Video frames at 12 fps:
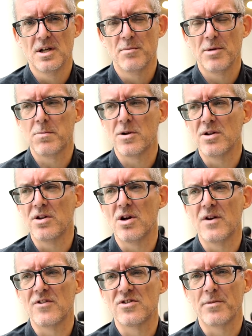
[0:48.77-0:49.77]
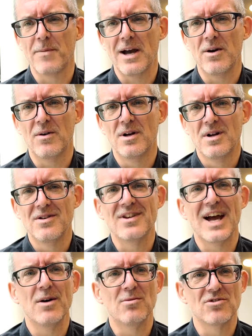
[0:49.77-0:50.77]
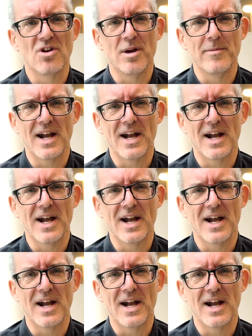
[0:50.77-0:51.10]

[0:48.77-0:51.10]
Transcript: People are nervous about downtime